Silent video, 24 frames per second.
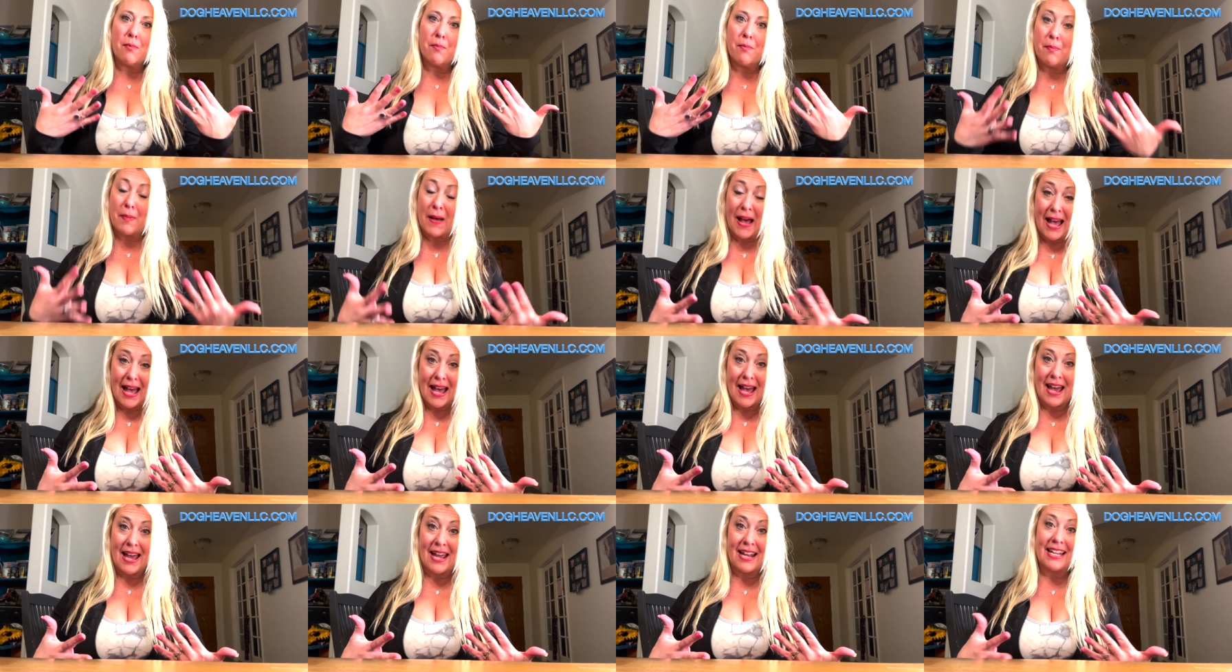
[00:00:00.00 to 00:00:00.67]

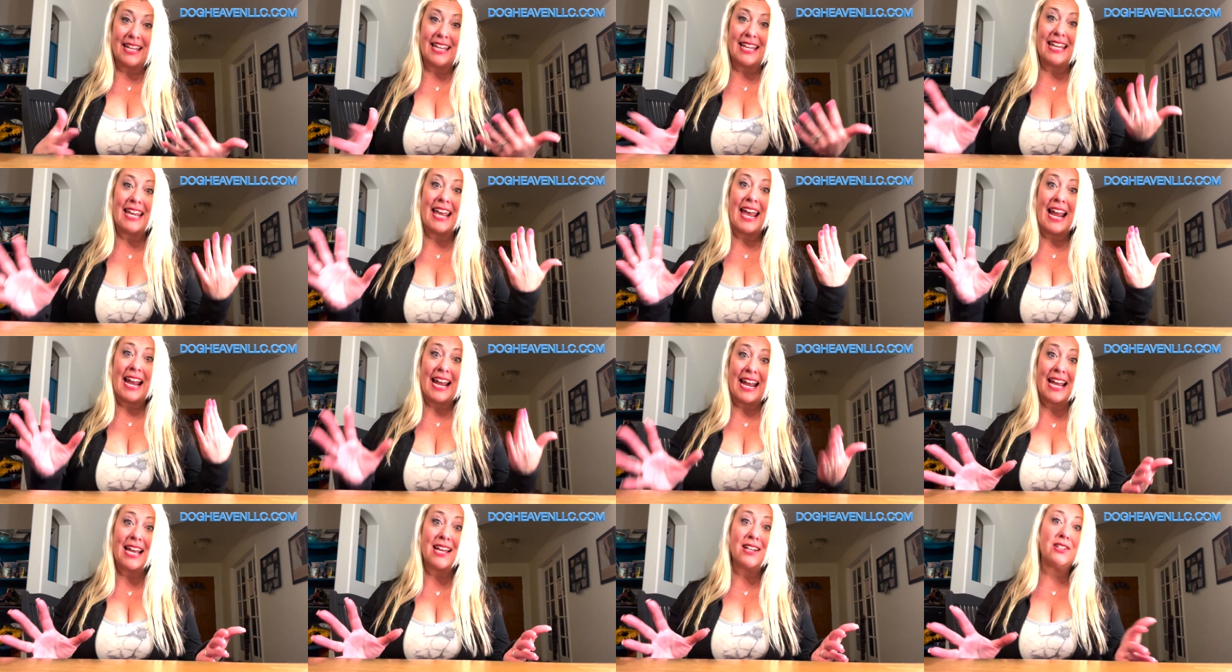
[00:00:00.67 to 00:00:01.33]
but he
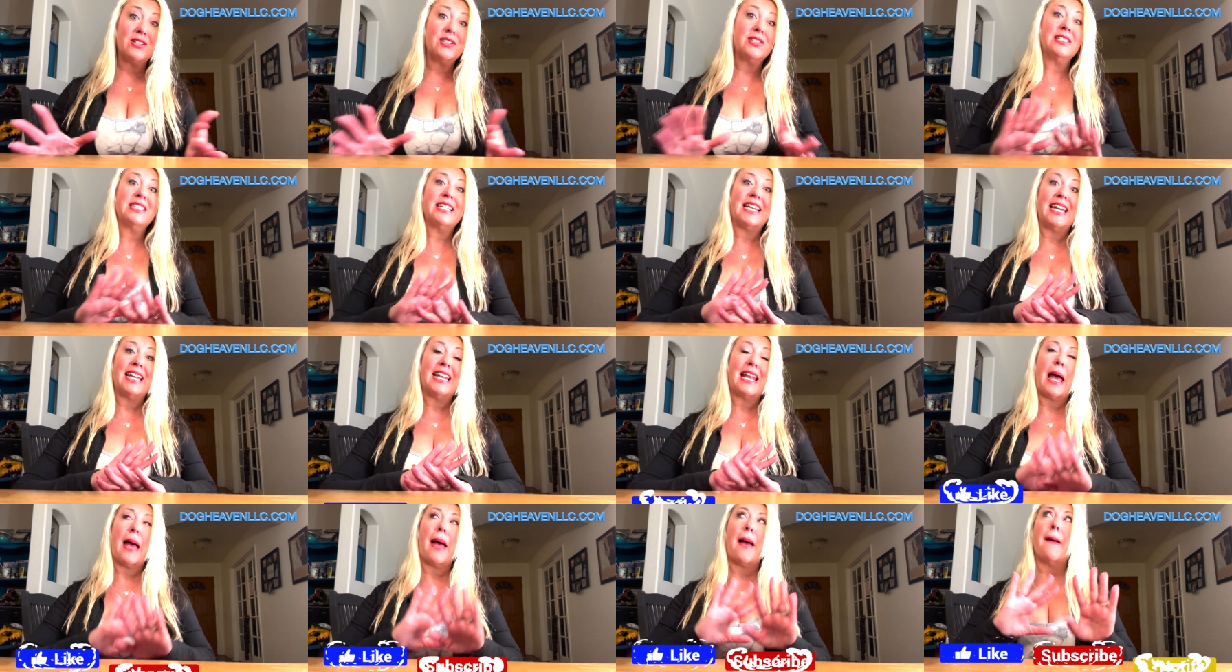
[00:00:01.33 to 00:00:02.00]
handled
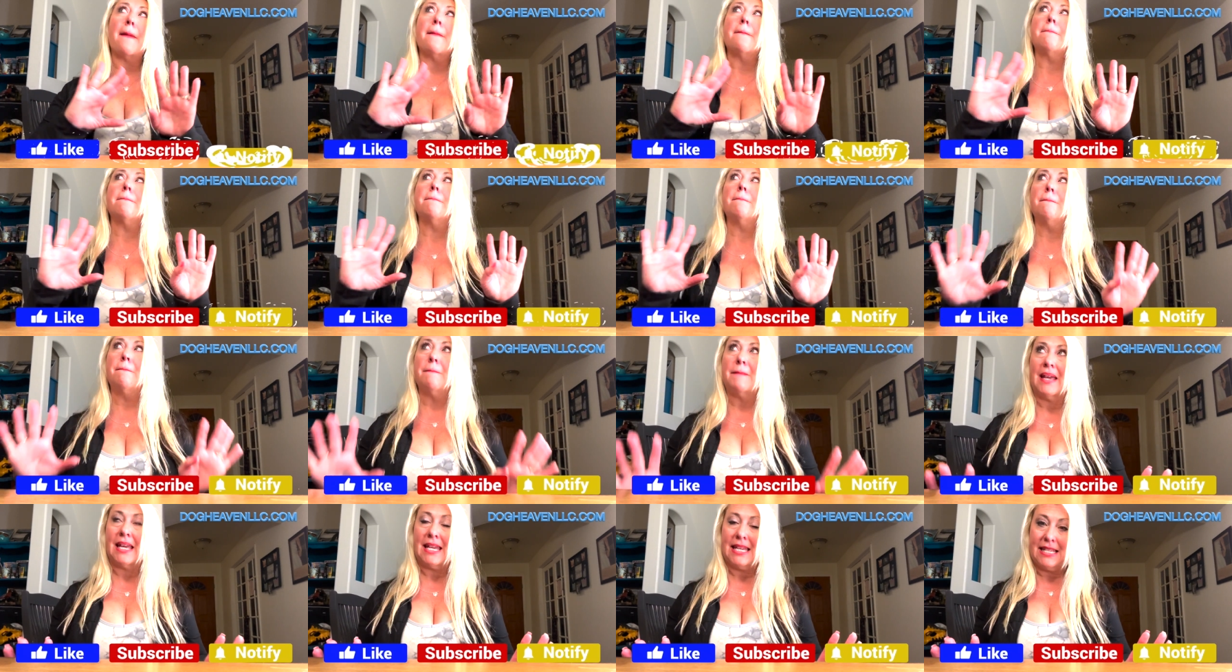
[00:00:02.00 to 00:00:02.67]
it
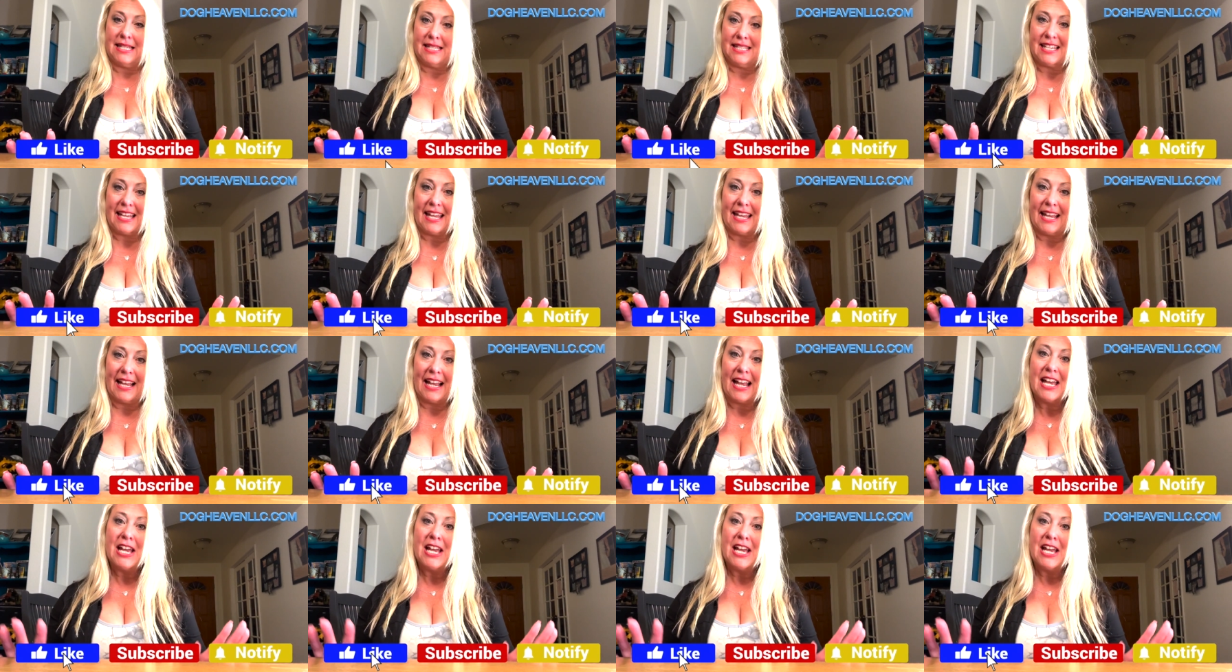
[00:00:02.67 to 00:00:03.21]
amazing.